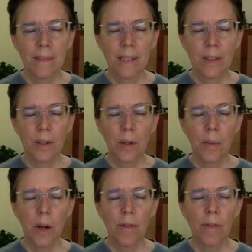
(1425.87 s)
So I'm
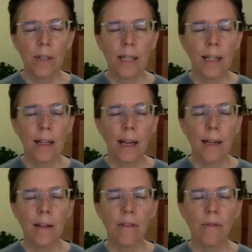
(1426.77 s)
offering a lot
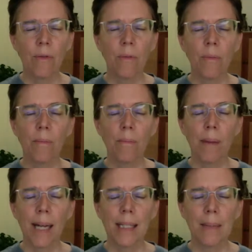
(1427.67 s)
of
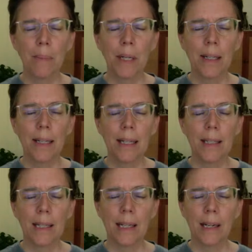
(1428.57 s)
possibilities
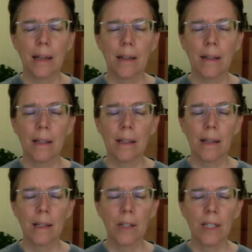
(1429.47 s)
here.
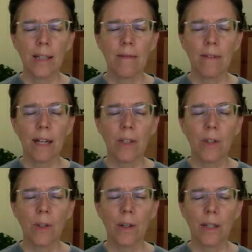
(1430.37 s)
I just invite
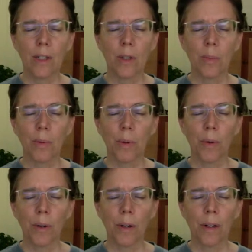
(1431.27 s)
you to
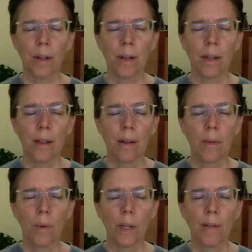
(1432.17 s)
explore
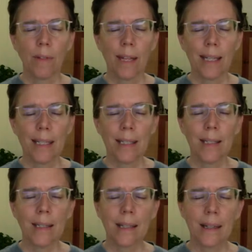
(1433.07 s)
what of this